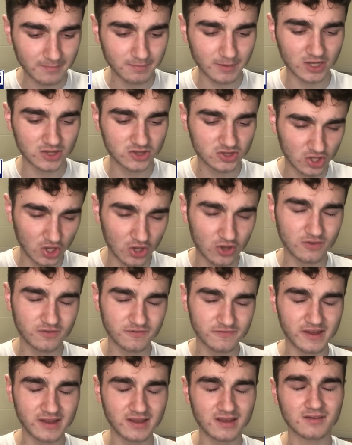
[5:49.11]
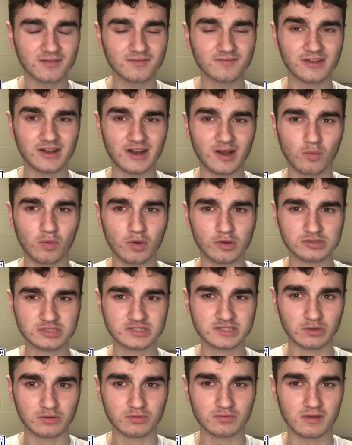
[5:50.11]
But I do think Villa will
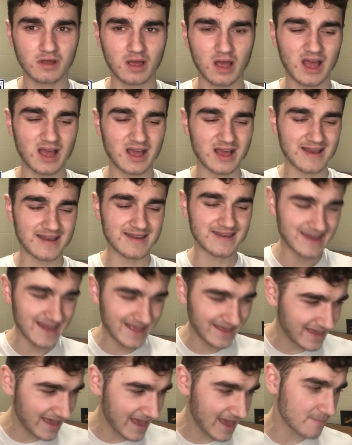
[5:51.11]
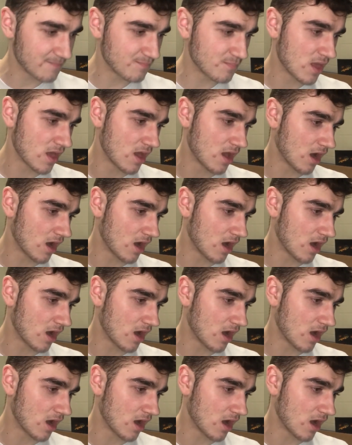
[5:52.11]
still nick it.